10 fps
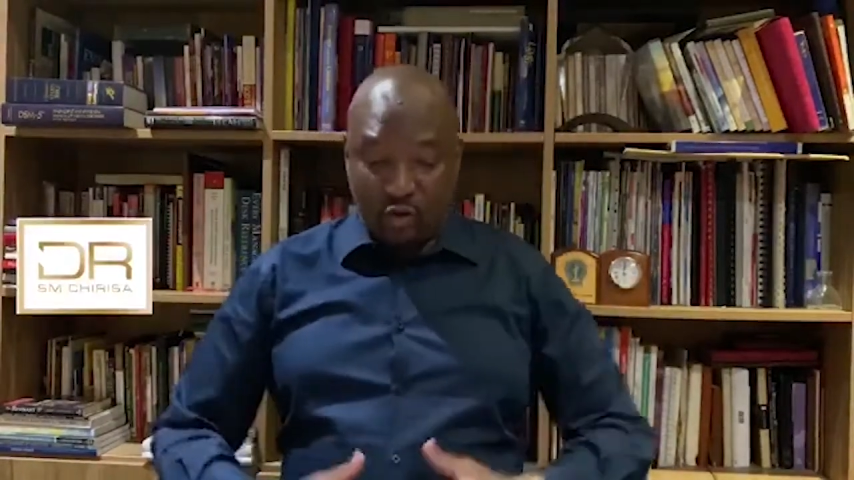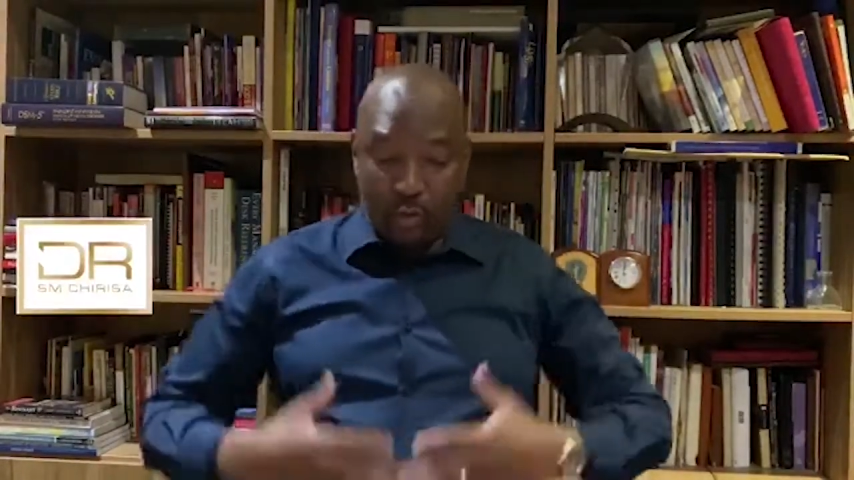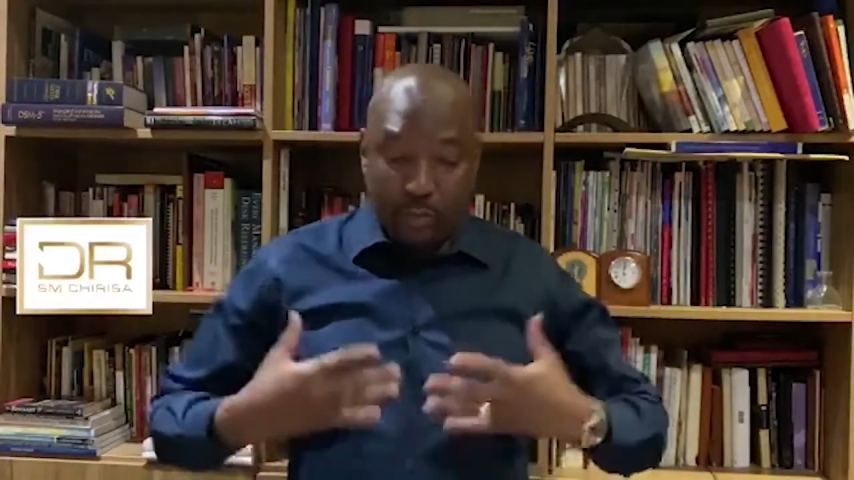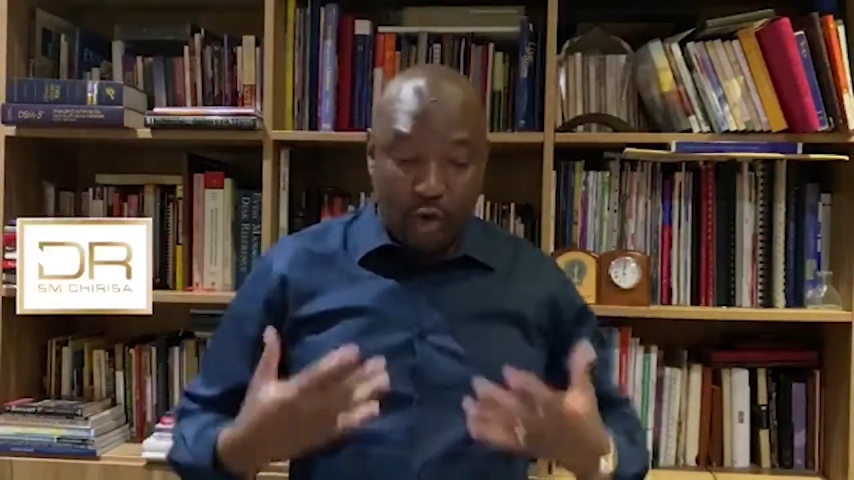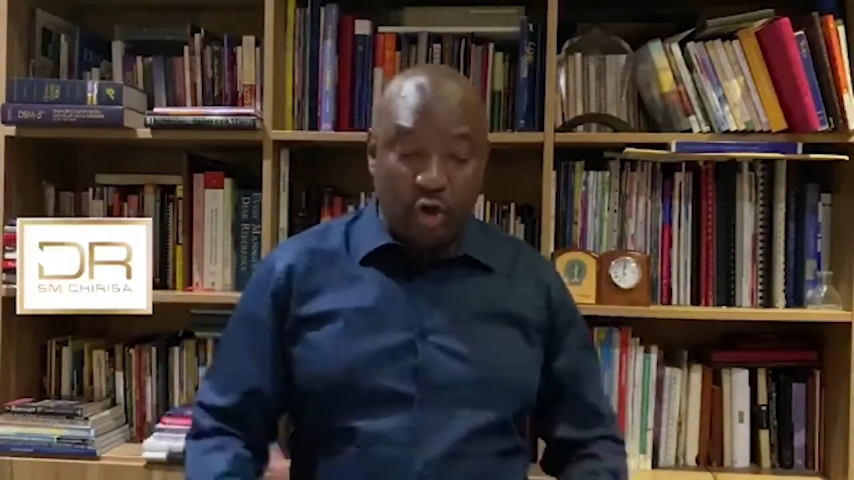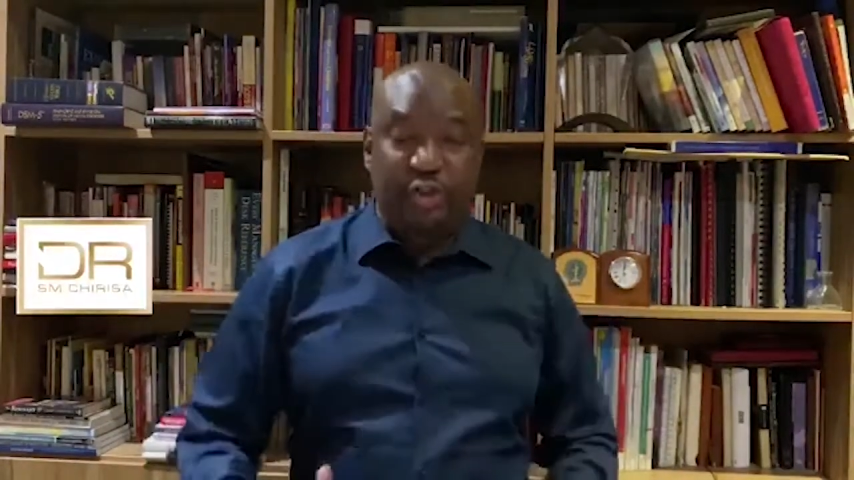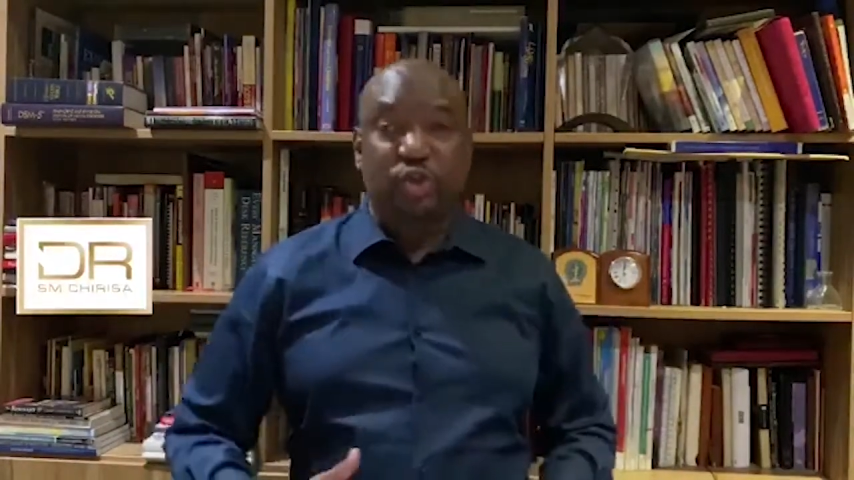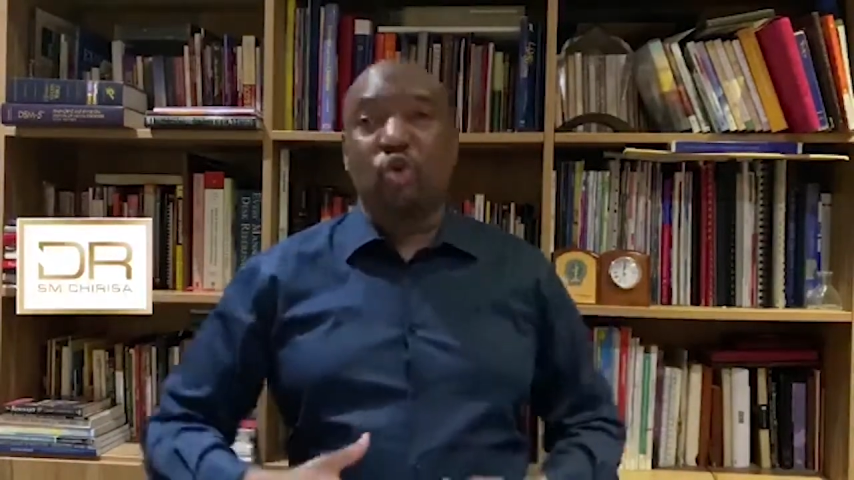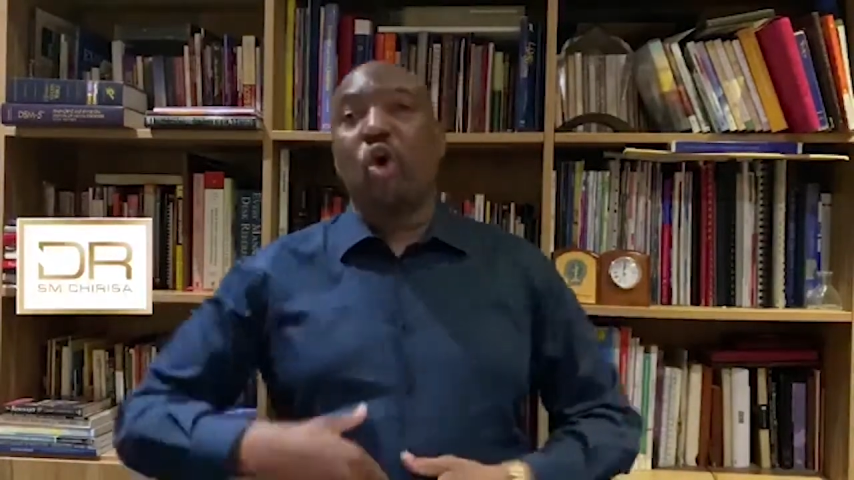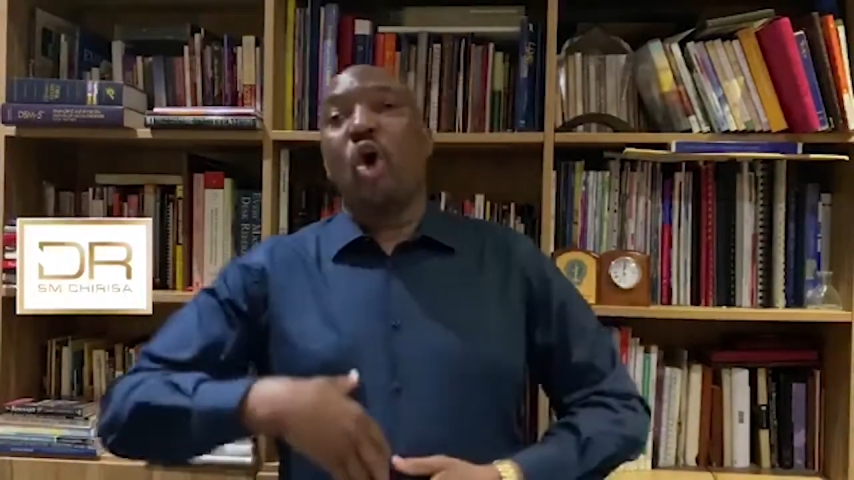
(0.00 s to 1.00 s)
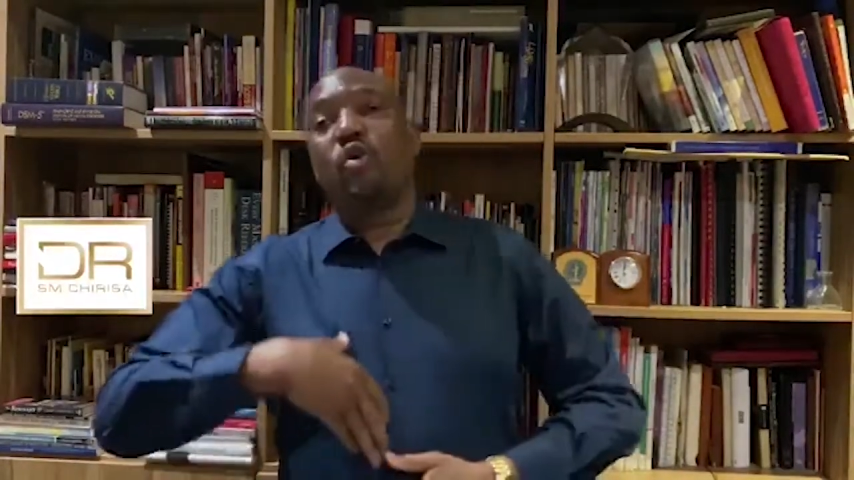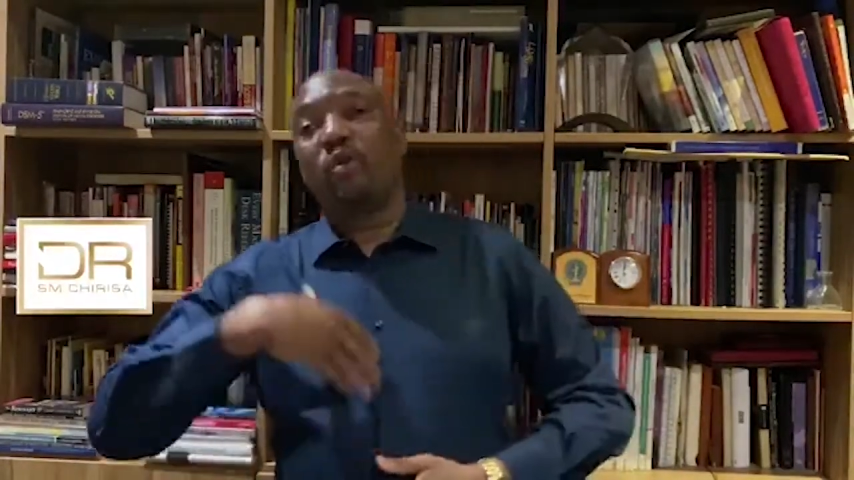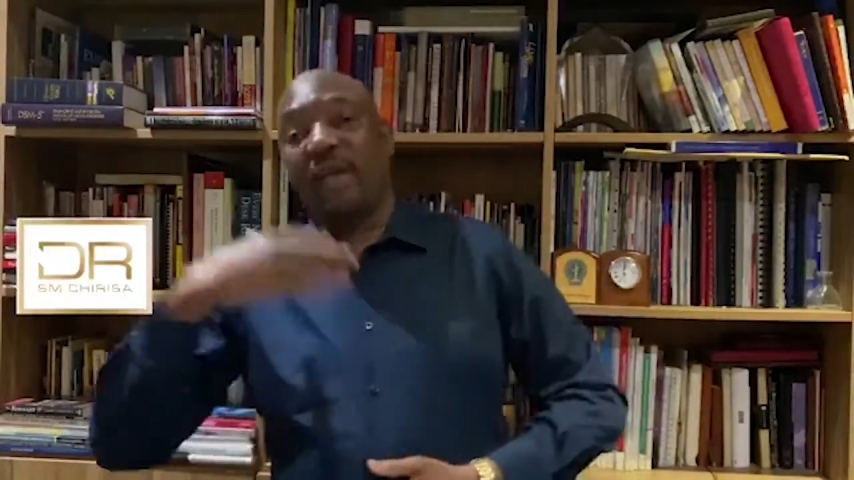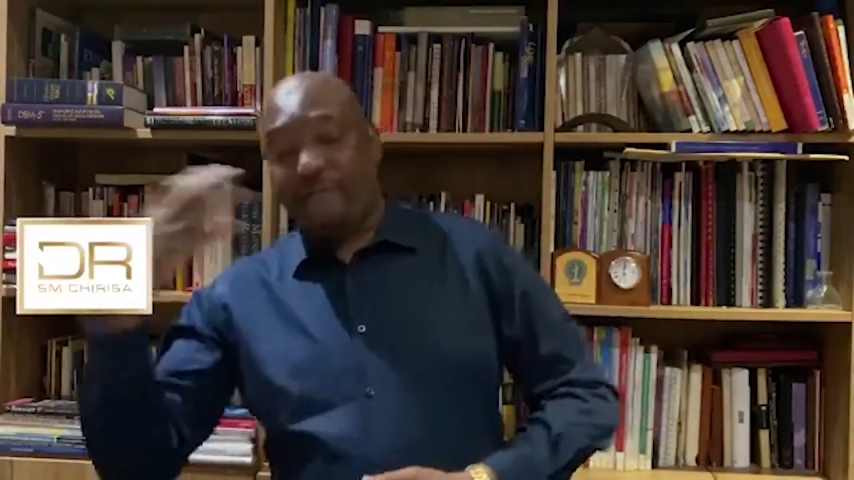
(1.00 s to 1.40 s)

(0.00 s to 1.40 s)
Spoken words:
it will bloat you, you'll